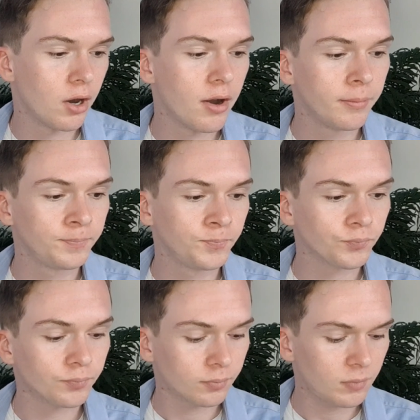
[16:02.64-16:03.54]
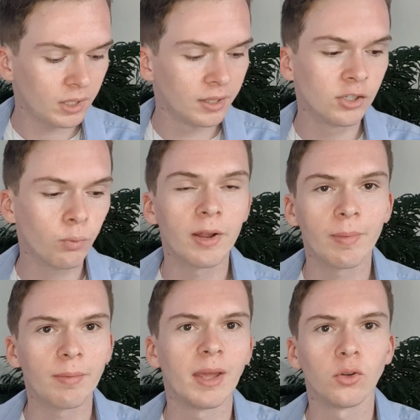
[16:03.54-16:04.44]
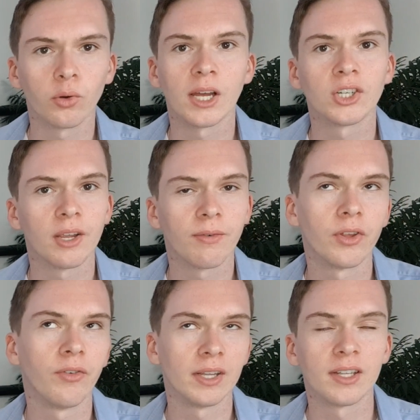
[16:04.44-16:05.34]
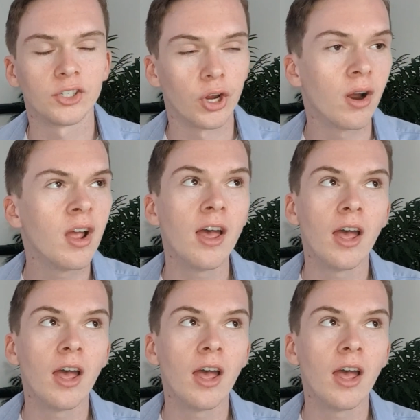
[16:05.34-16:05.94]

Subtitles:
year. This is one of my main goals actually for the rest of this year.